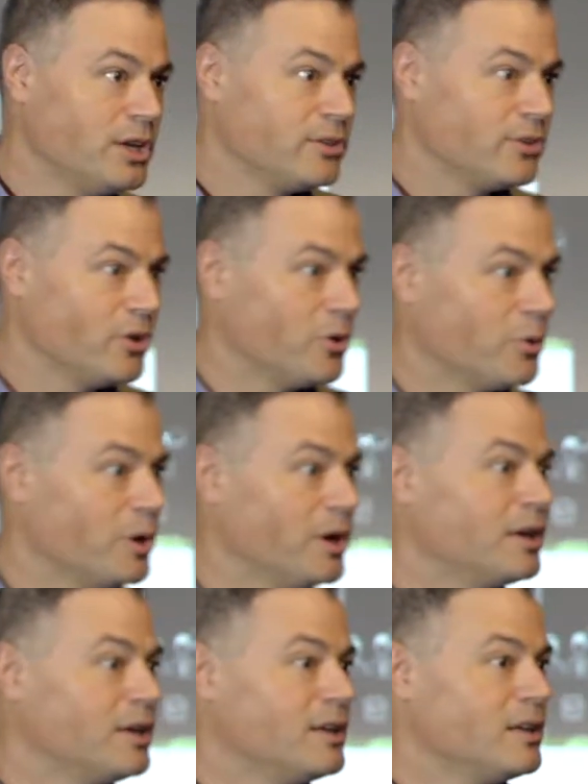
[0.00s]

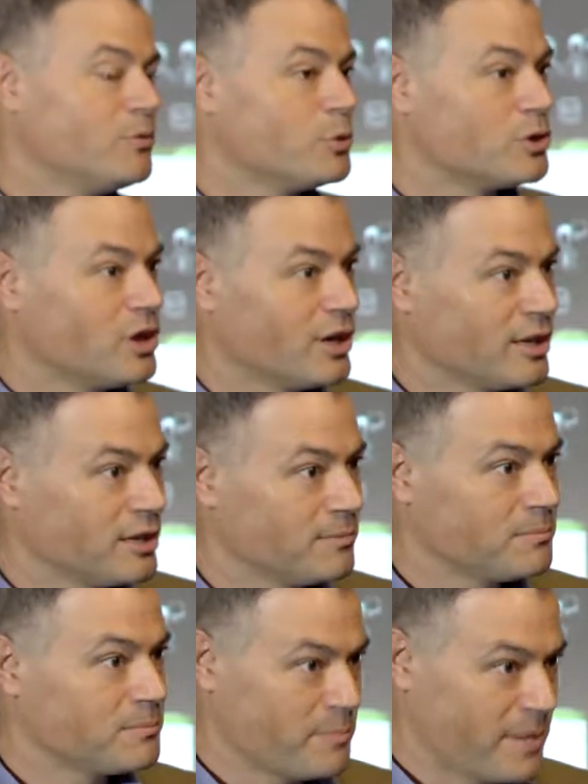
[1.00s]
So if we're
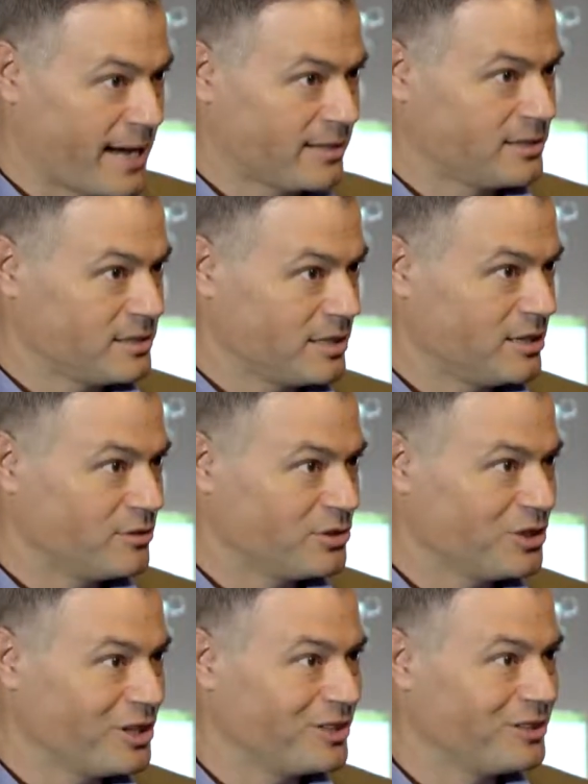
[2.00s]
talking back to tariffs
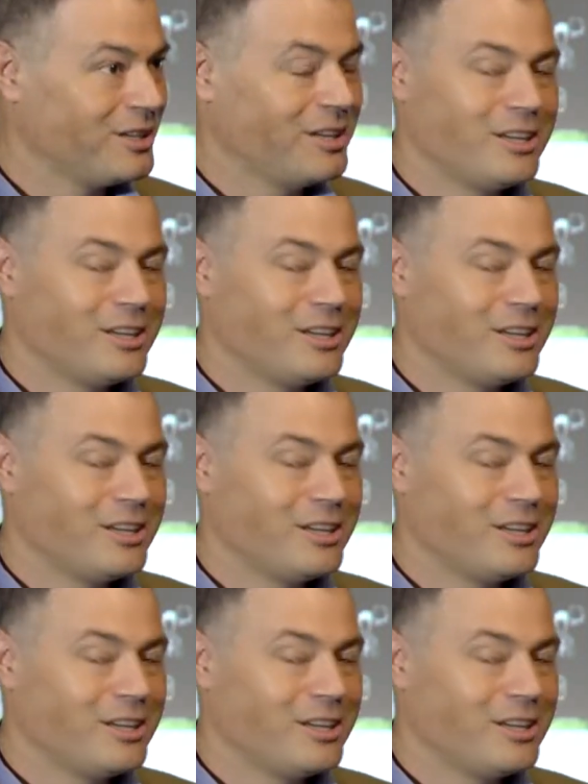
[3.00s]
again,